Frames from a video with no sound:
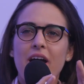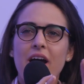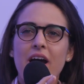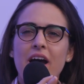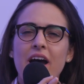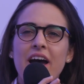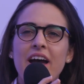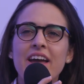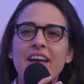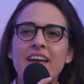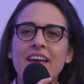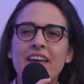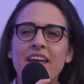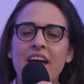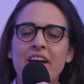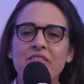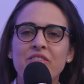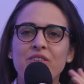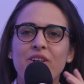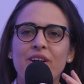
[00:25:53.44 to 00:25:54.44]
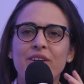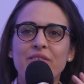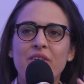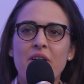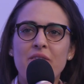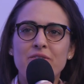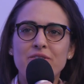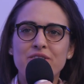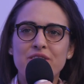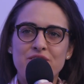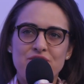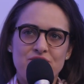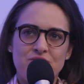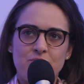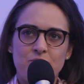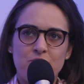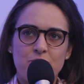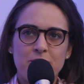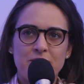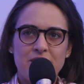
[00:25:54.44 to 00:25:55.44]
I have a lot of
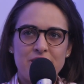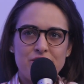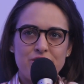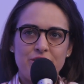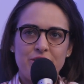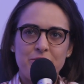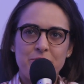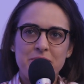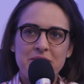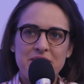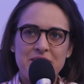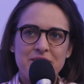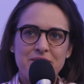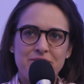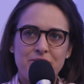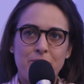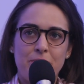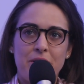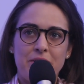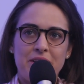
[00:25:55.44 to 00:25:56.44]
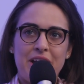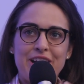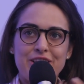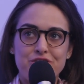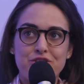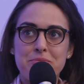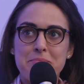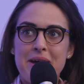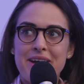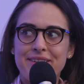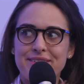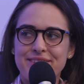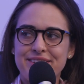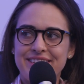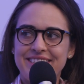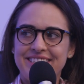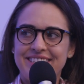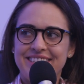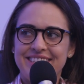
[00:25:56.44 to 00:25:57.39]
conversations with potential LPs around Ashley Madison.